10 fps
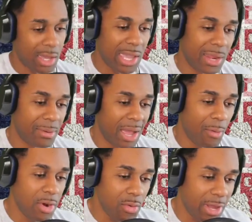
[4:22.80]
And I
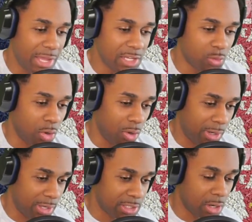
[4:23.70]
wonder what his role
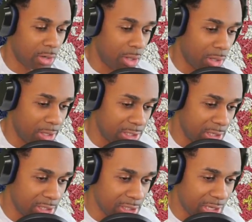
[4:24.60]
in this, on all of this,
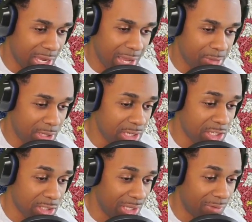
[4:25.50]
is. He's like, he's
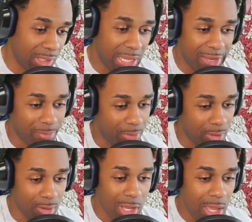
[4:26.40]
just living life,
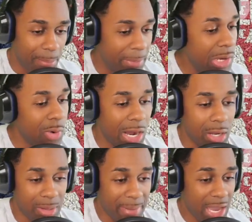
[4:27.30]
bro. Meanwhile,
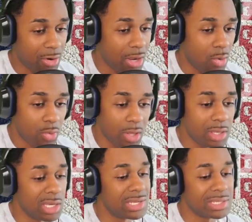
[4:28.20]
in the background,
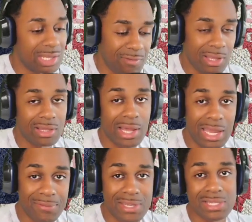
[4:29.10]
Relja is living
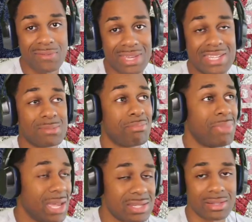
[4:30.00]
life. He's living his
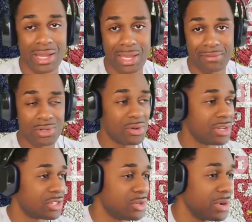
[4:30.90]
best life. Dude
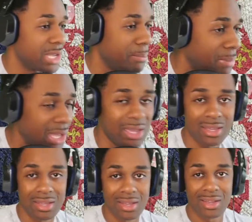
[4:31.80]
is doing it
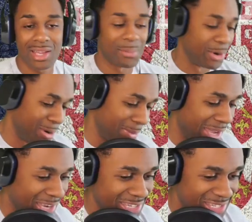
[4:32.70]
big. Come on,
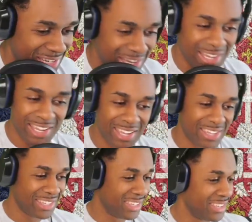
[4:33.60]
man.
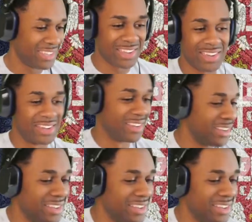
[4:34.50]
Yeah.